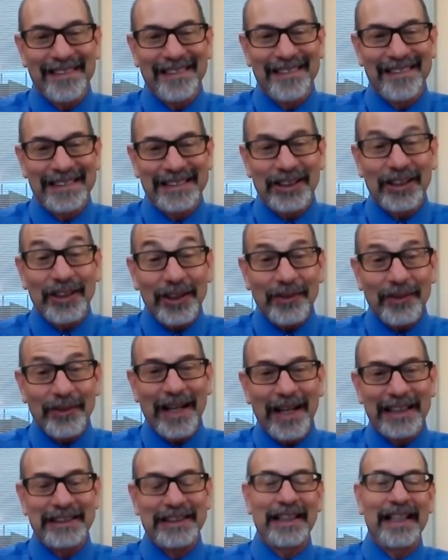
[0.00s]
it's a good
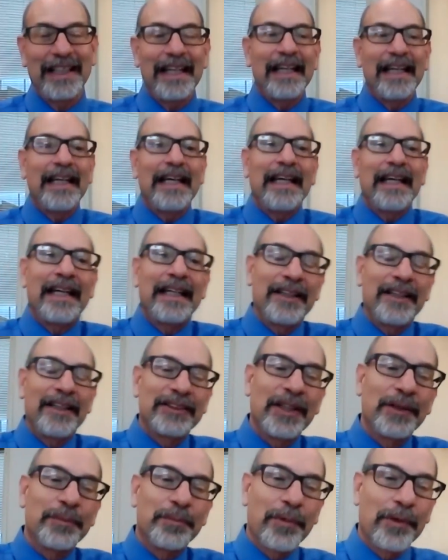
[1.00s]
question, and
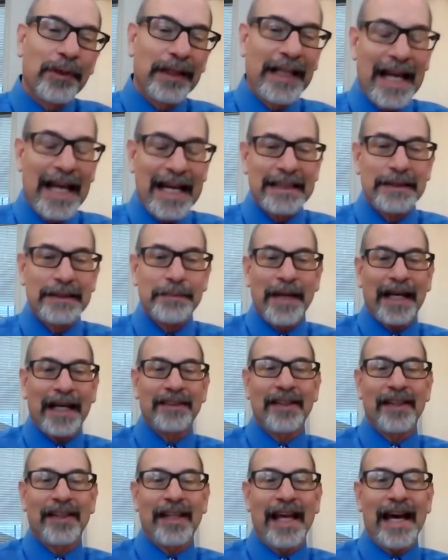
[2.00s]
there's an important aspect
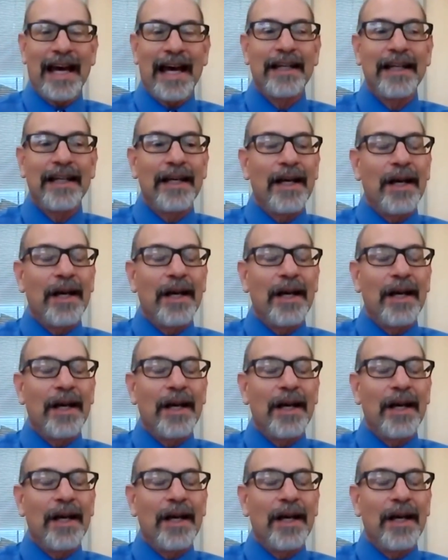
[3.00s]
to that.